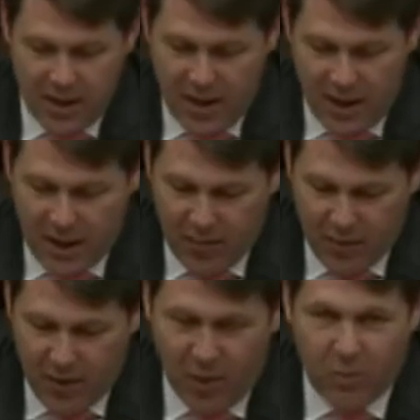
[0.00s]
and
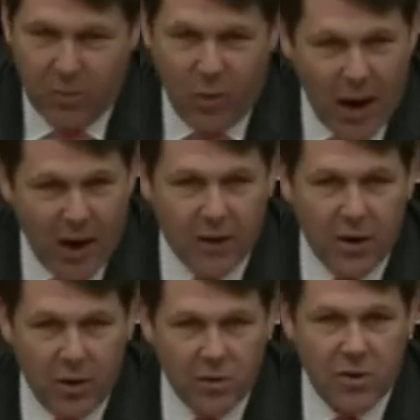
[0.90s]
we are proud to
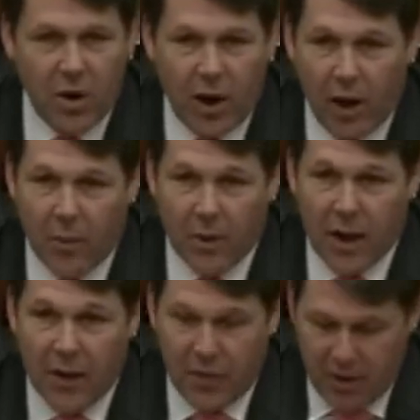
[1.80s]
host our airmen
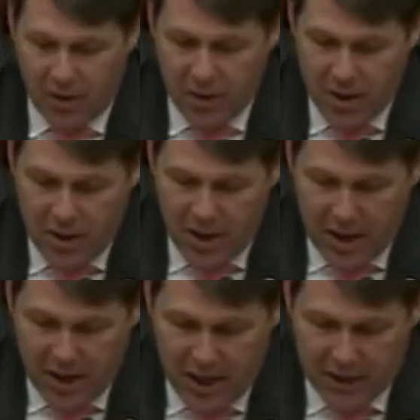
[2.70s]
out there,
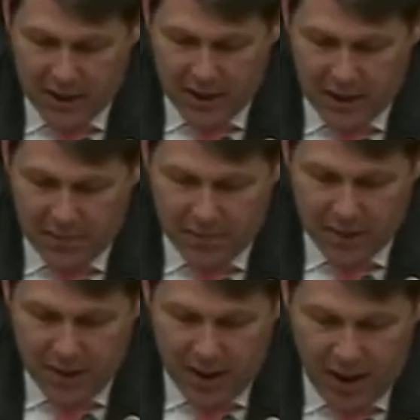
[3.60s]
and
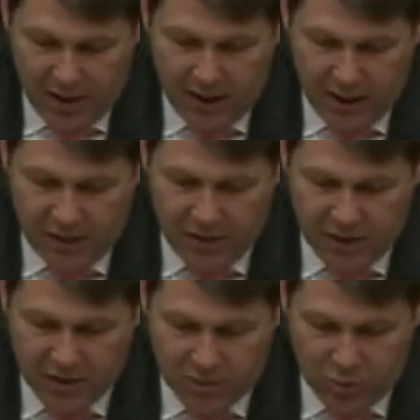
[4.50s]
have
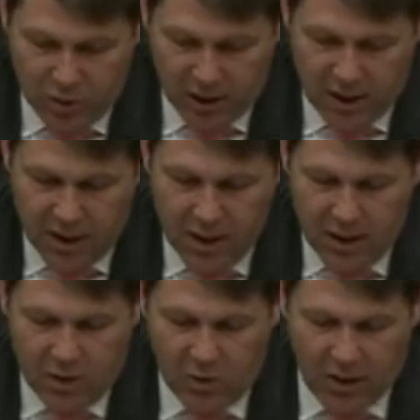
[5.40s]
done some really
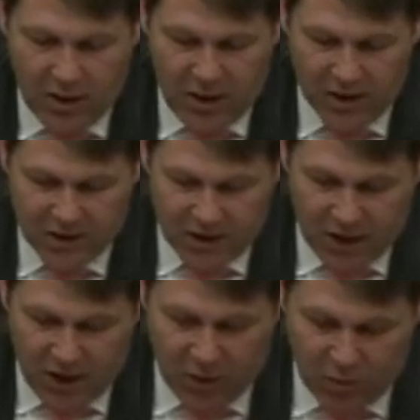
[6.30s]
great things
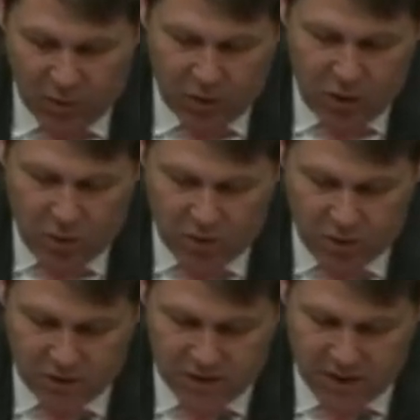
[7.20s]
together with you and
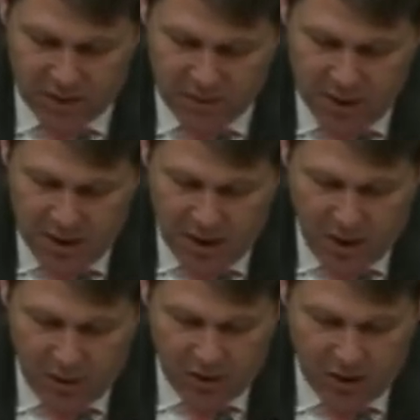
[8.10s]
your team
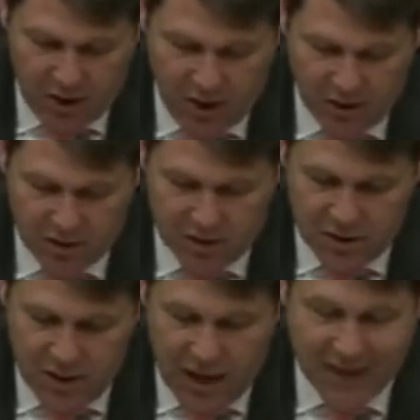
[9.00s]
over the years,
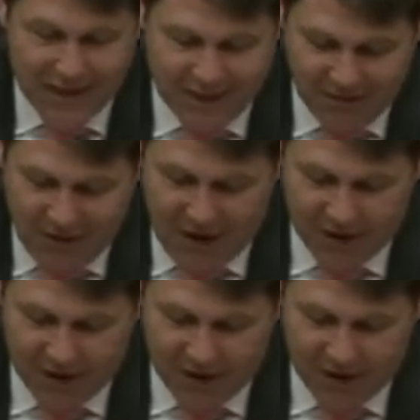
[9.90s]
identifying the